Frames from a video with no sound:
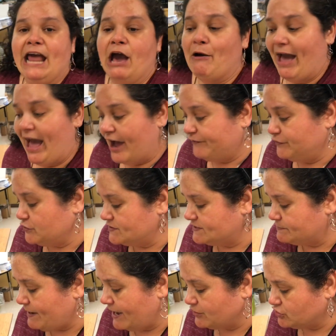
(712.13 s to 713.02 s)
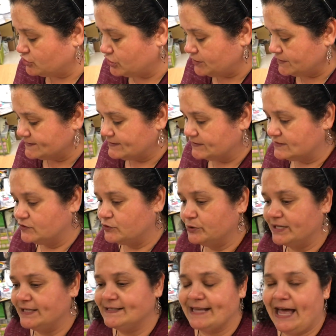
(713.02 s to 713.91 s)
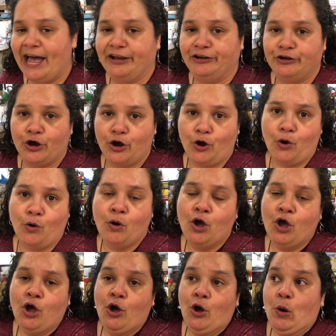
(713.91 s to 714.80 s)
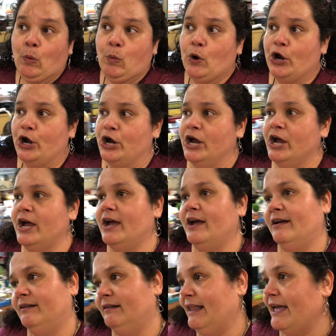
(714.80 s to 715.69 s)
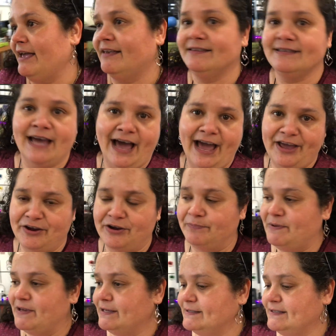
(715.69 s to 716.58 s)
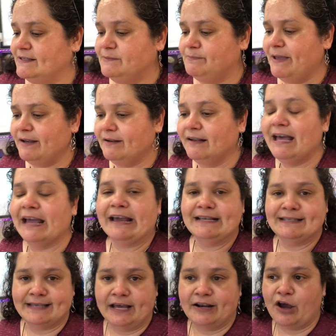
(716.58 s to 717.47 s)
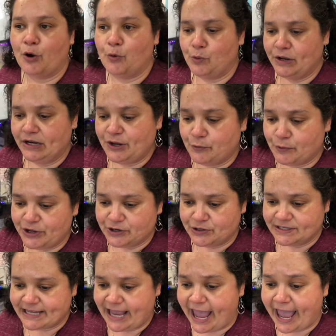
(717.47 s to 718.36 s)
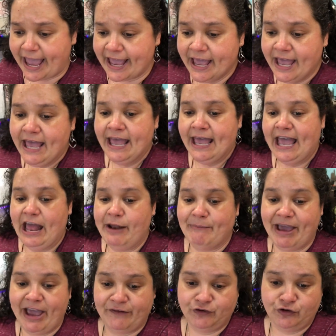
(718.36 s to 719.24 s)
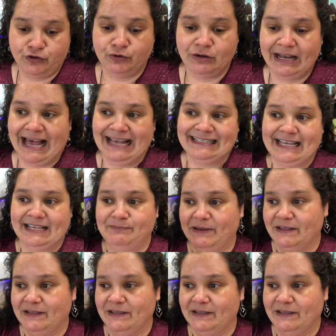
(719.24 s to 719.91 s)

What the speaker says: Now, after specials, the students I know were like tired because it's been, like I said, a really weird day. And my afternoon class had